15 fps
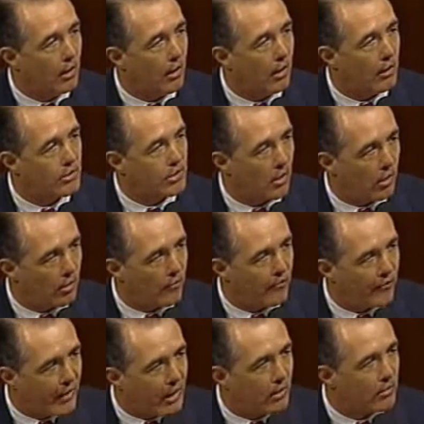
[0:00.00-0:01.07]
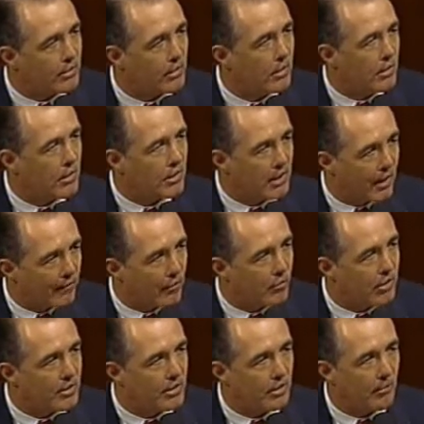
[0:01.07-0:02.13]
on a failed
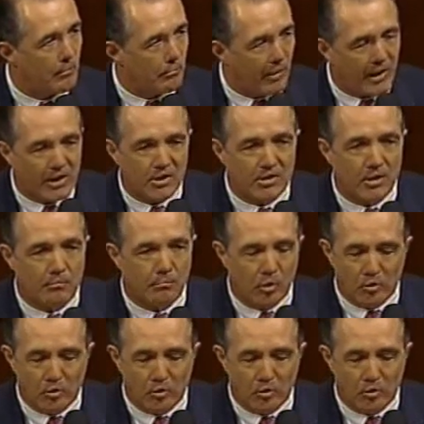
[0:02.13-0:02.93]
government-based